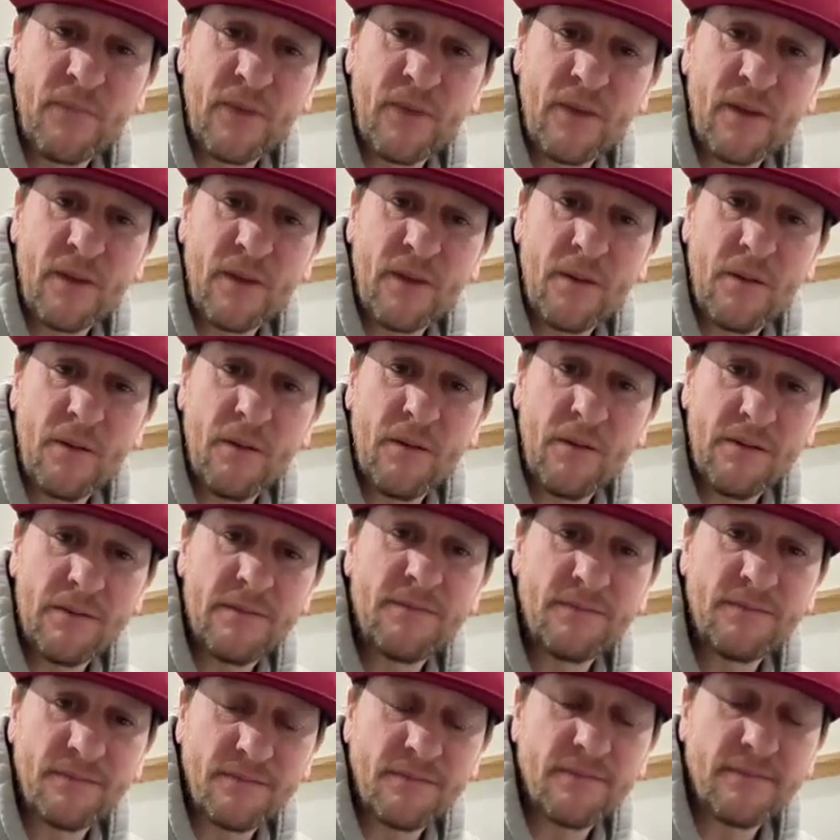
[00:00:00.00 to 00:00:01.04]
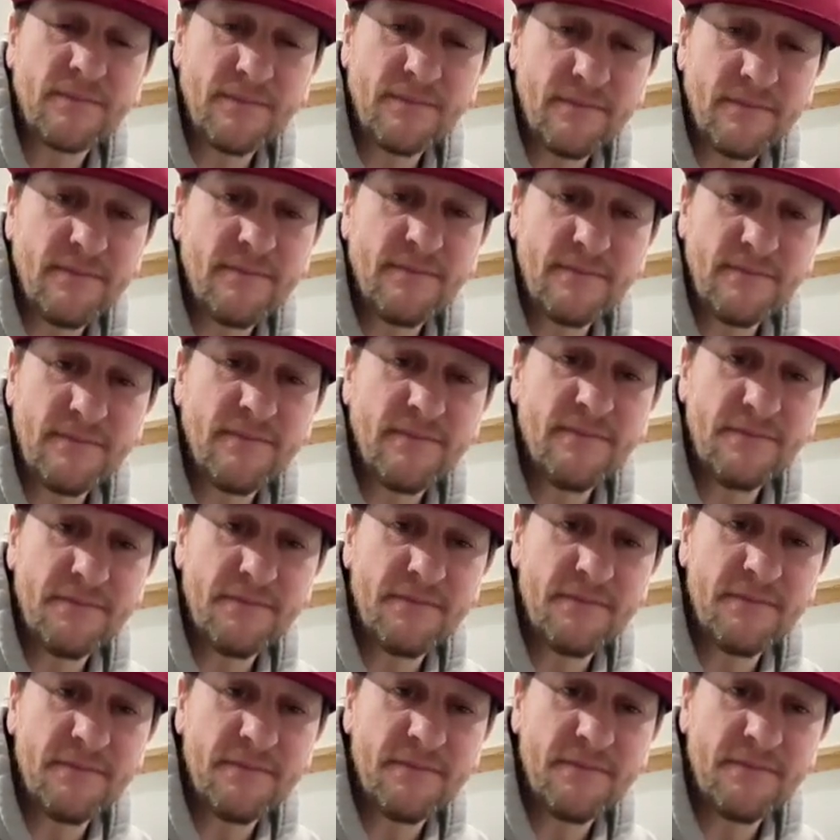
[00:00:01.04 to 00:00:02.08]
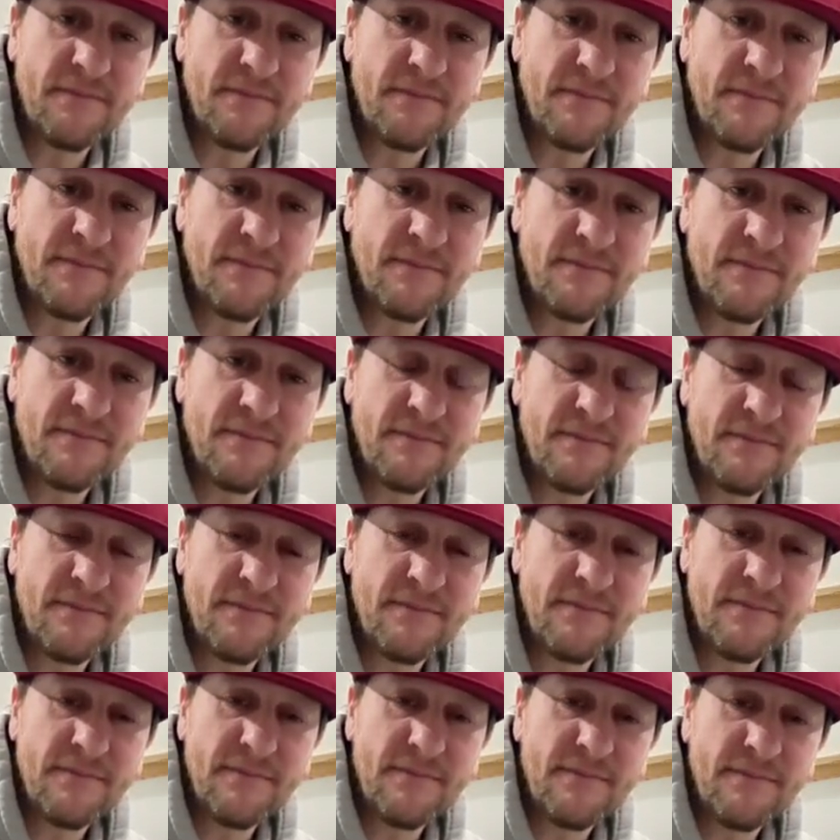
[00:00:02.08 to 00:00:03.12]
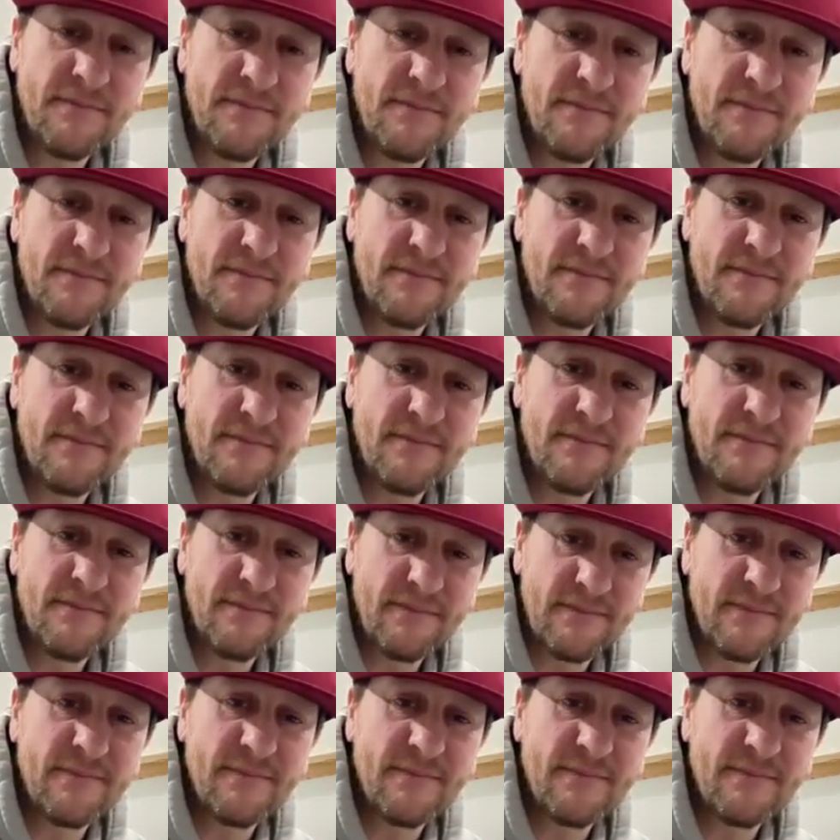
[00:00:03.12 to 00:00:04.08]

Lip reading: This person isn't speaking.